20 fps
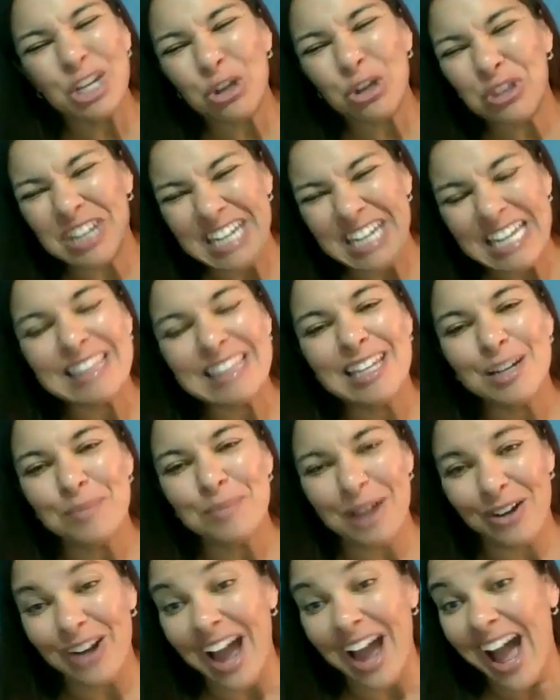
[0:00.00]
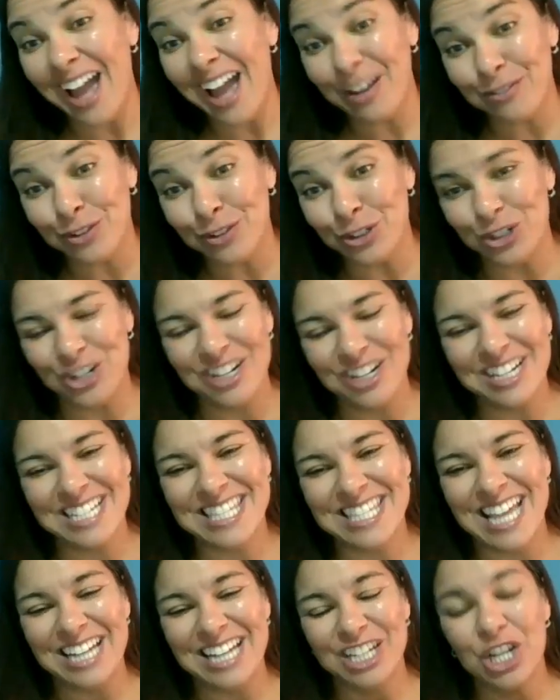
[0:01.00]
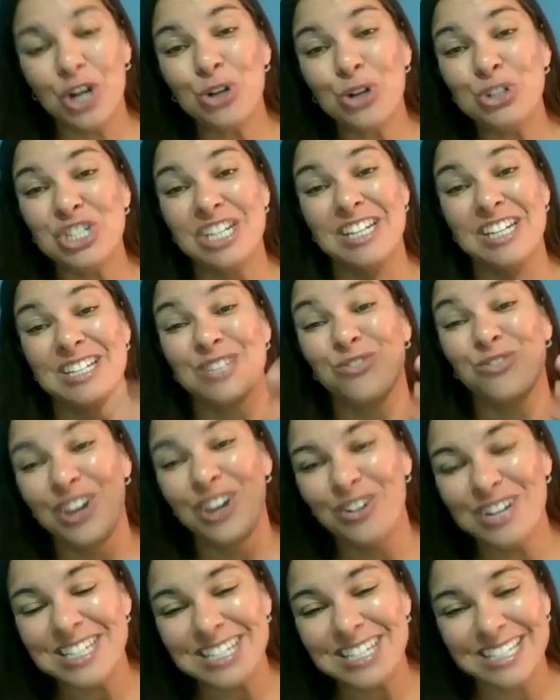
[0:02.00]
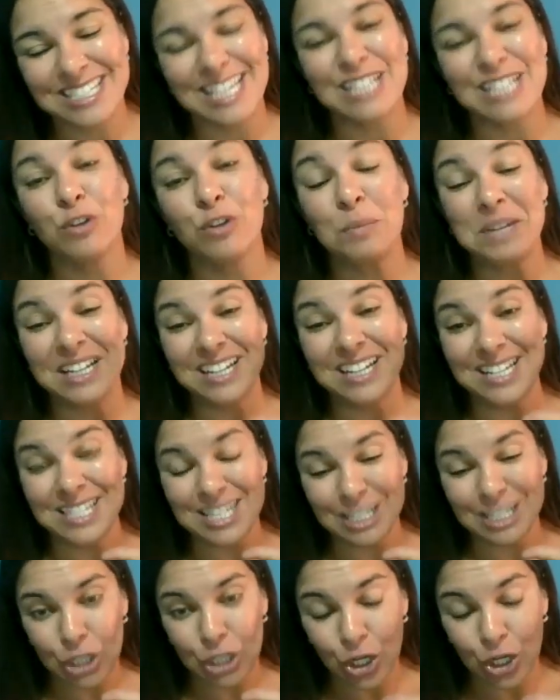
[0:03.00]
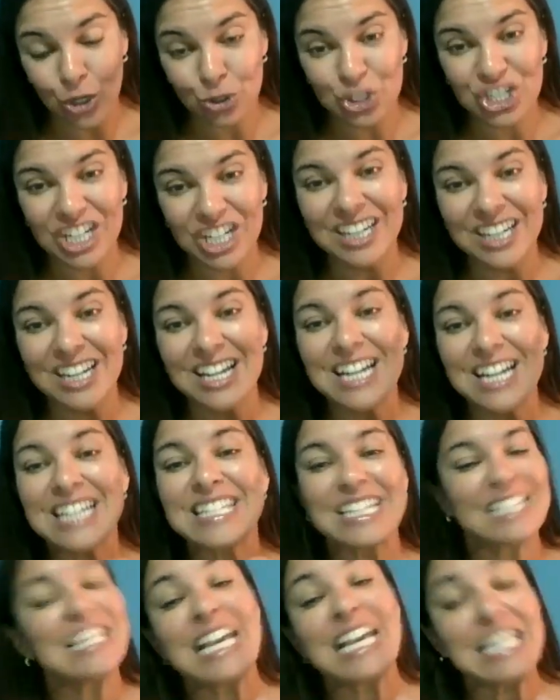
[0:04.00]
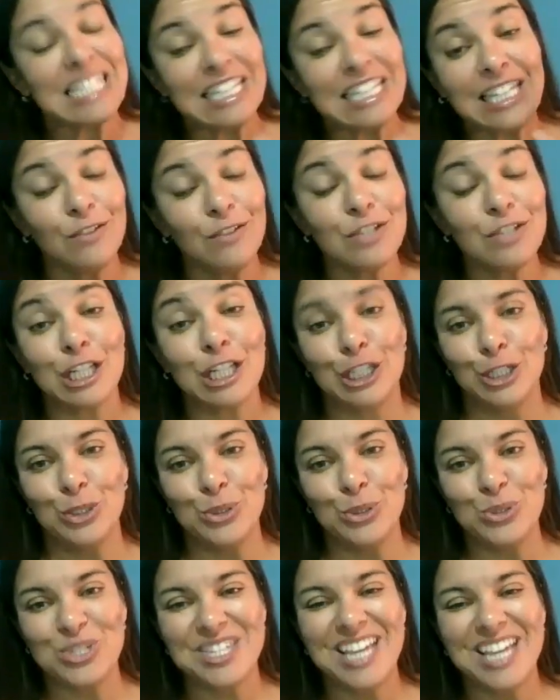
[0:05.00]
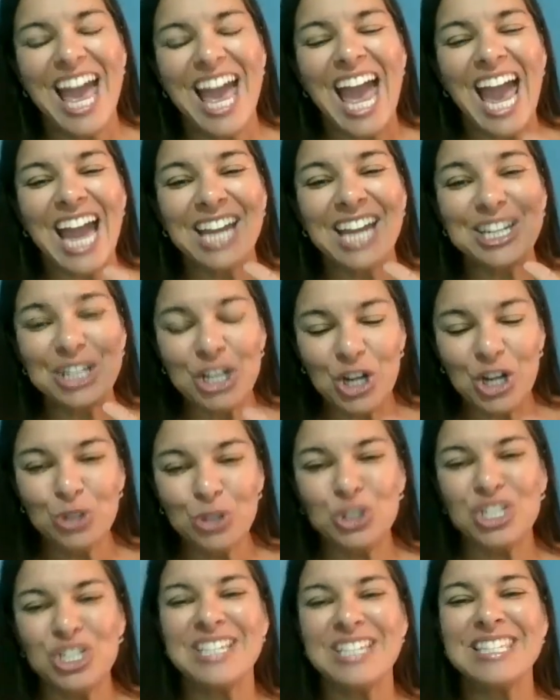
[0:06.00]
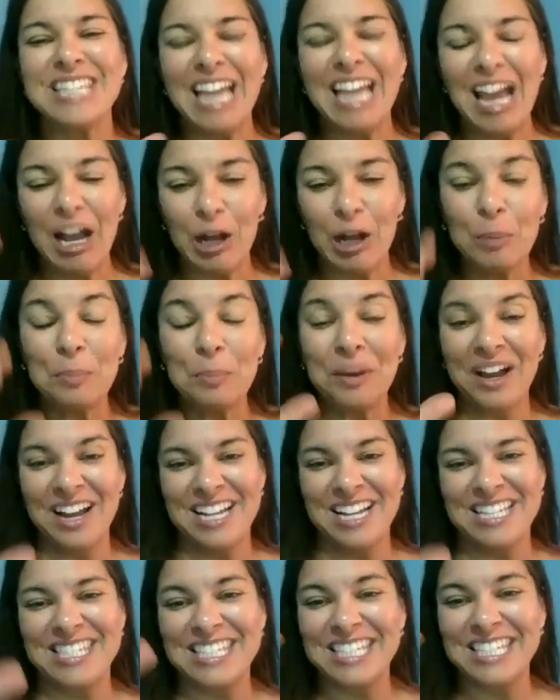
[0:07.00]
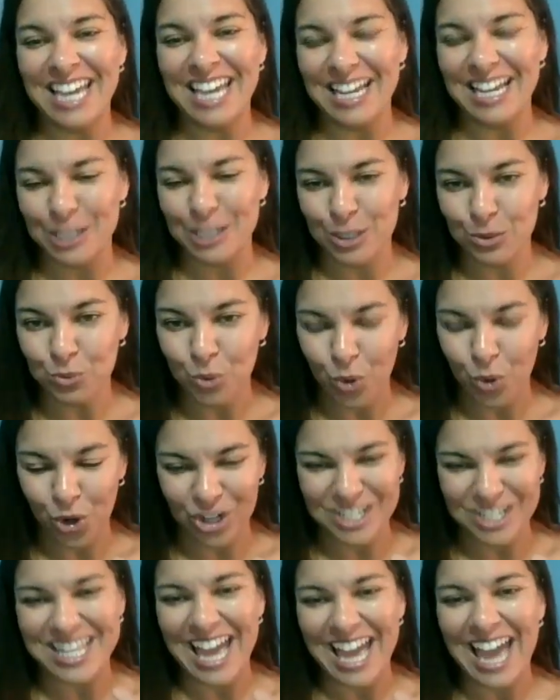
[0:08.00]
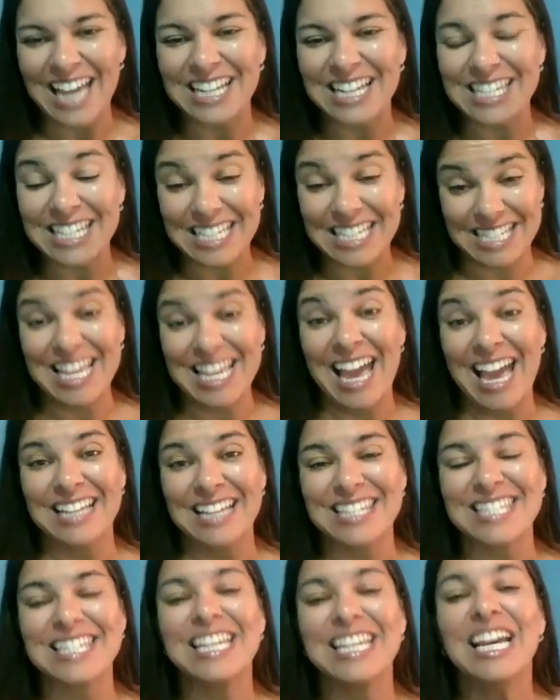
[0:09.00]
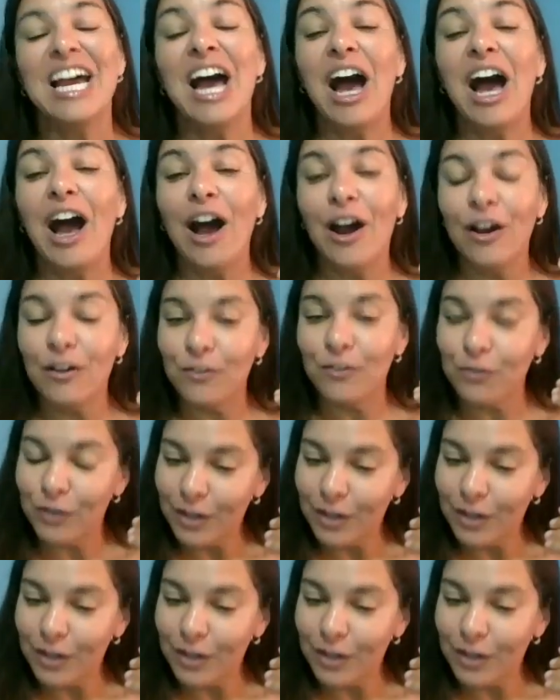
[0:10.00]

the neat thing about I've learned is that coaching is very successful because coaching success leaves clues and coaches help us get towards that success of